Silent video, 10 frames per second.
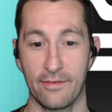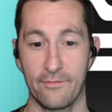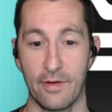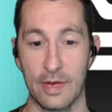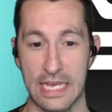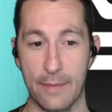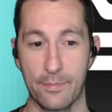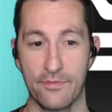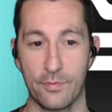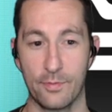very
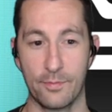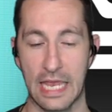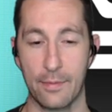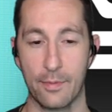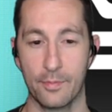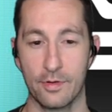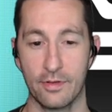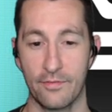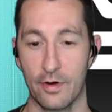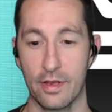
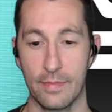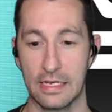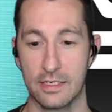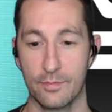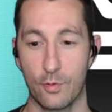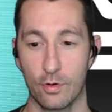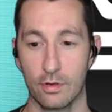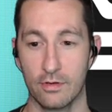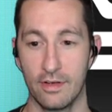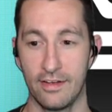capable, very amazing
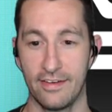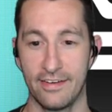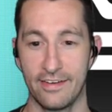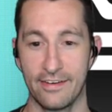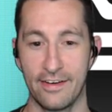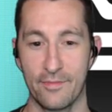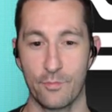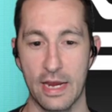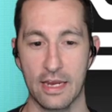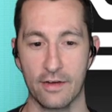port of
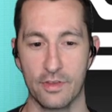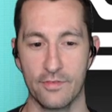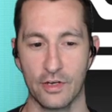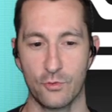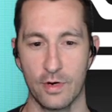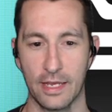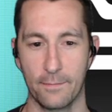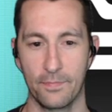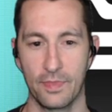Breakout for the VIC-20.